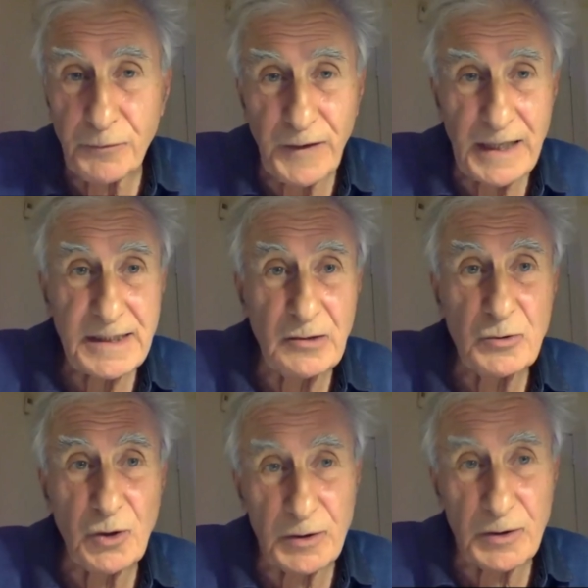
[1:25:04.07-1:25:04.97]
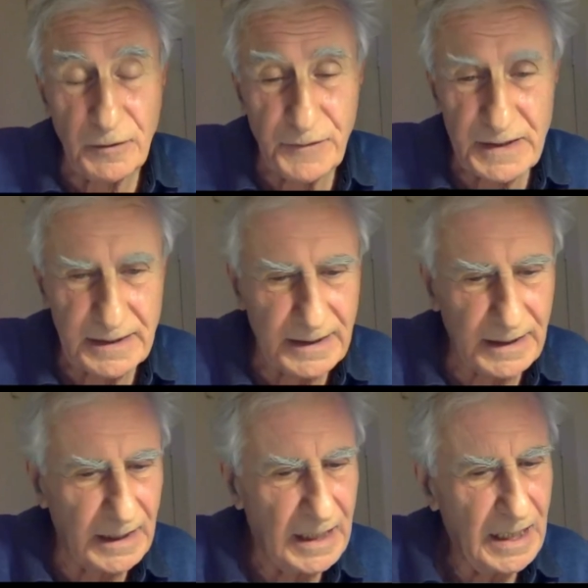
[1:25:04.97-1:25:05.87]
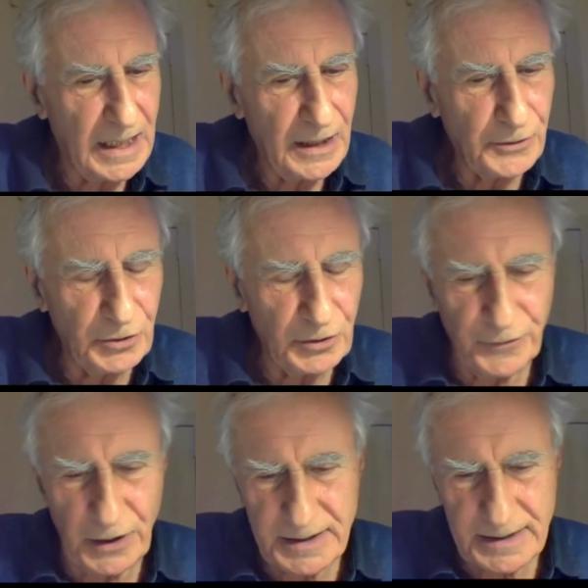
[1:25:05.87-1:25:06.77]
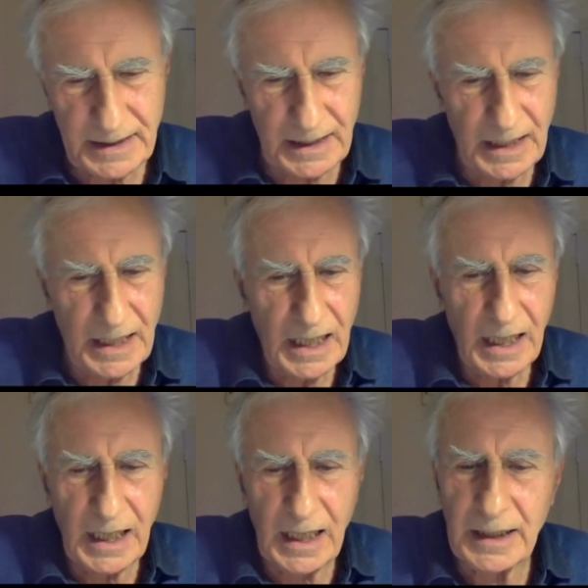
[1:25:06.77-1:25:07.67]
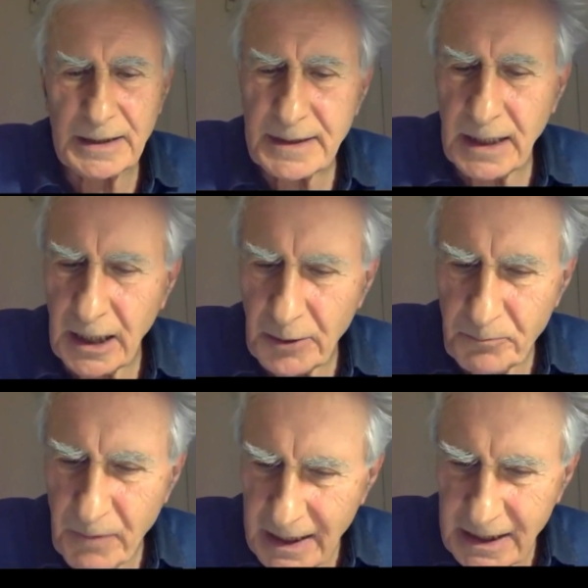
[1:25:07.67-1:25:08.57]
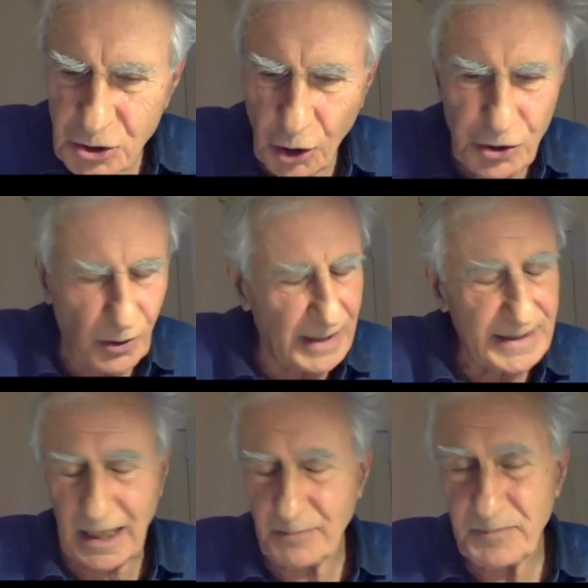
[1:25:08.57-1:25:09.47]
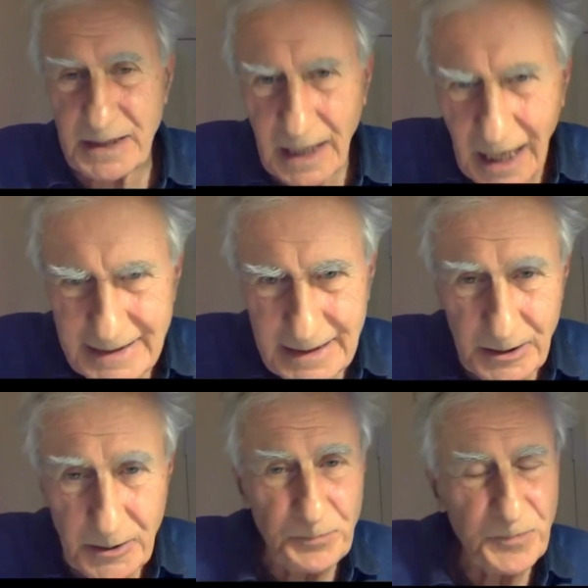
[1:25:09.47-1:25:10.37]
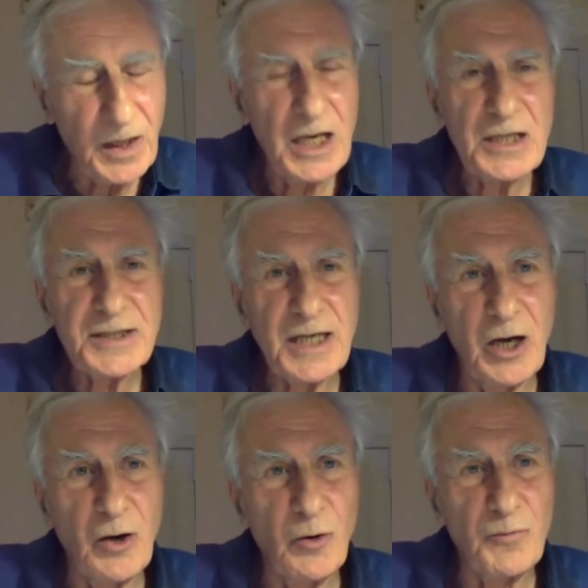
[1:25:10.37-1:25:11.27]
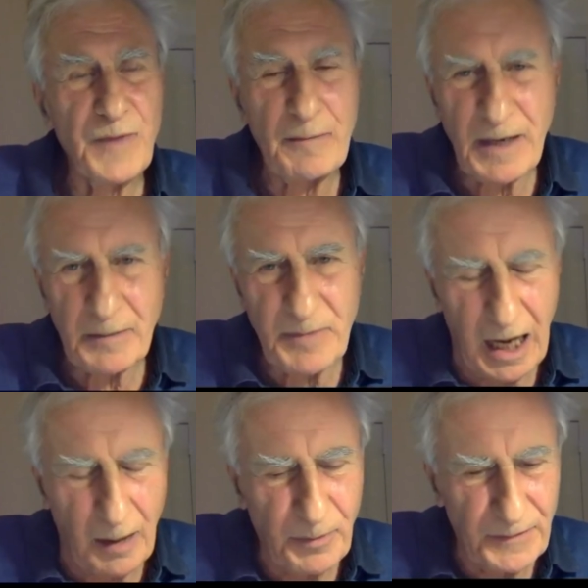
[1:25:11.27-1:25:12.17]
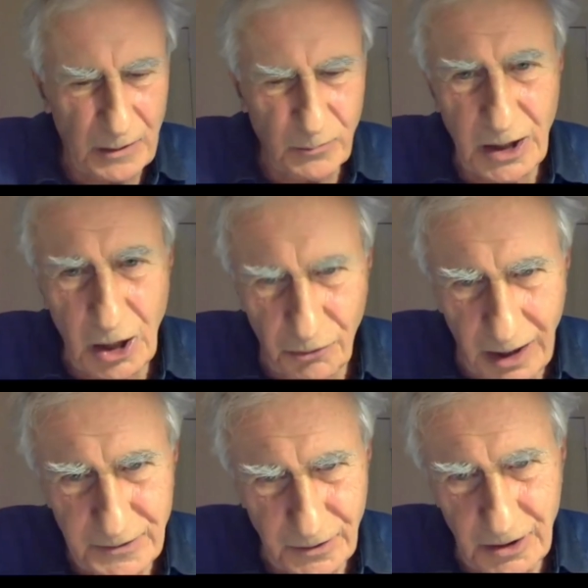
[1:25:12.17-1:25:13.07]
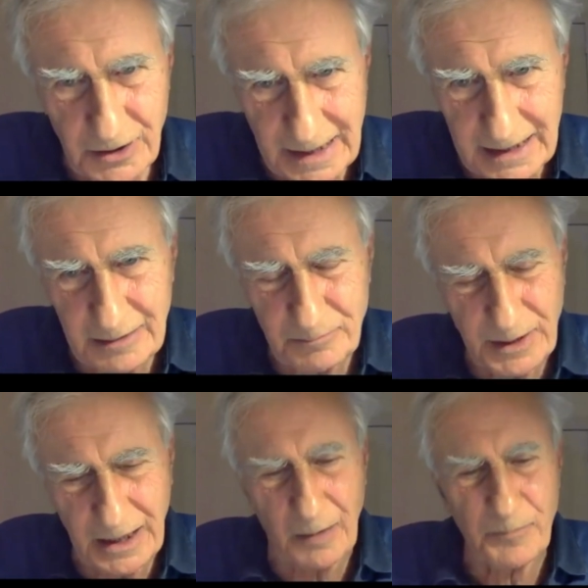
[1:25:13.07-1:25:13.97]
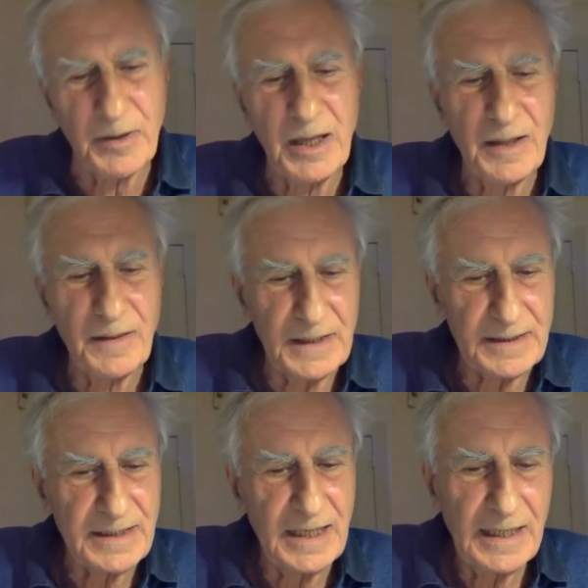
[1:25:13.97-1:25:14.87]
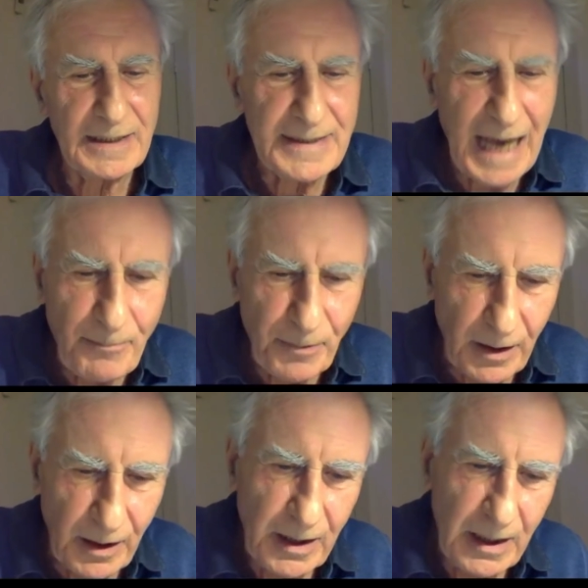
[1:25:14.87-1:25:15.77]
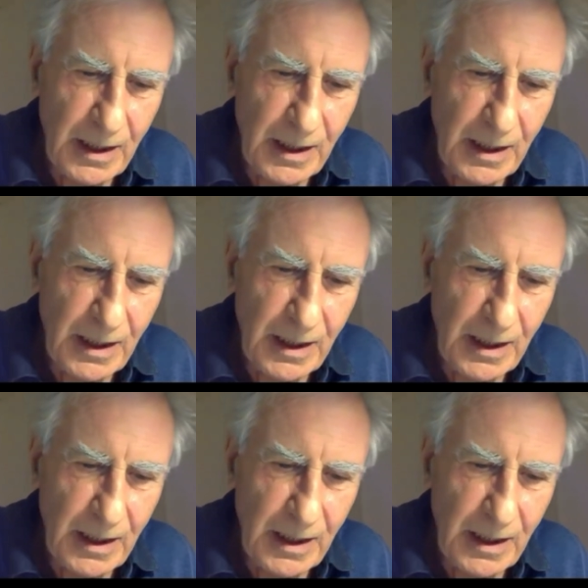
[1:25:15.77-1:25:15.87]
professor who's also visiting the university, and may he join you? I said, I'd be delighted. So they picked me up, and then we go around to the hotel and pick up this dapper